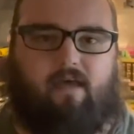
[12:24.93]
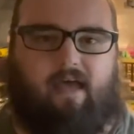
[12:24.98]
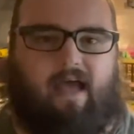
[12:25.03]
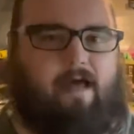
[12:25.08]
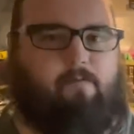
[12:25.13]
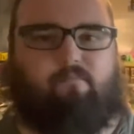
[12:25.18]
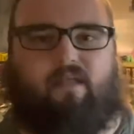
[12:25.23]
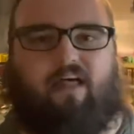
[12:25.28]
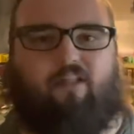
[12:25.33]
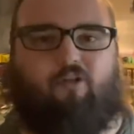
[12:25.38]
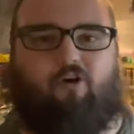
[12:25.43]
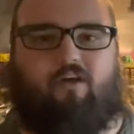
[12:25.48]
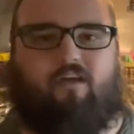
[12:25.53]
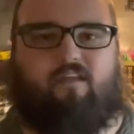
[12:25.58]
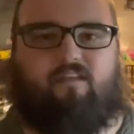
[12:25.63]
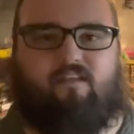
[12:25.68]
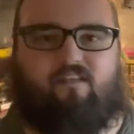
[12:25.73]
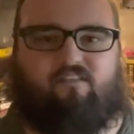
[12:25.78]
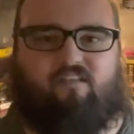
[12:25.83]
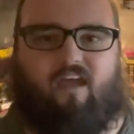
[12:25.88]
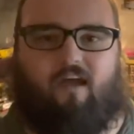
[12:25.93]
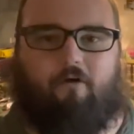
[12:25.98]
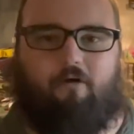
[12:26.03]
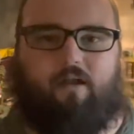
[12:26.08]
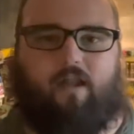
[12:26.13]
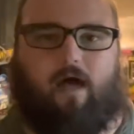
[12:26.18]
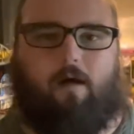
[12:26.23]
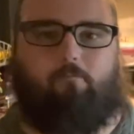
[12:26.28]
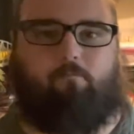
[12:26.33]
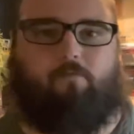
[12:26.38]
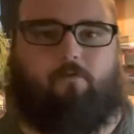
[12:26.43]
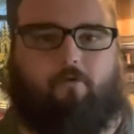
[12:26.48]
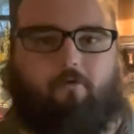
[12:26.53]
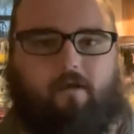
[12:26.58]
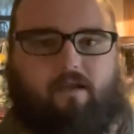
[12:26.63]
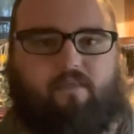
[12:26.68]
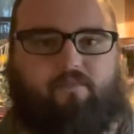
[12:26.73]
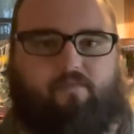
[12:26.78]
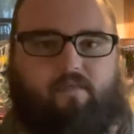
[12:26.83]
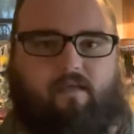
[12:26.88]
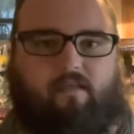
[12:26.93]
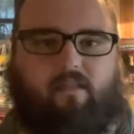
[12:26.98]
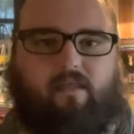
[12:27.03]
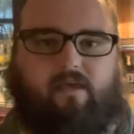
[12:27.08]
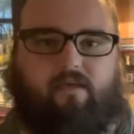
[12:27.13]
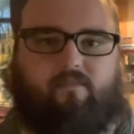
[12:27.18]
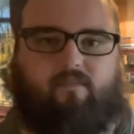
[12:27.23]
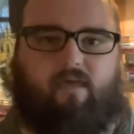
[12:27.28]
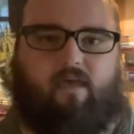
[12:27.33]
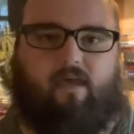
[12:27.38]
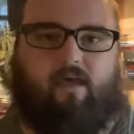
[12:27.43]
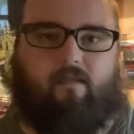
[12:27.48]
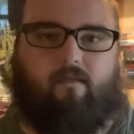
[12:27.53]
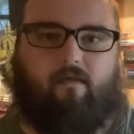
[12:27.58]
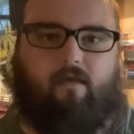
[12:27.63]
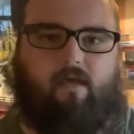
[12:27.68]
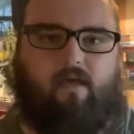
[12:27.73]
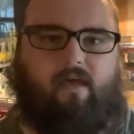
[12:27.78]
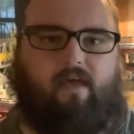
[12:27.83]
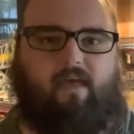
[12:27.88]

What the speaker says: I'm not looking to tear it up or anything like that.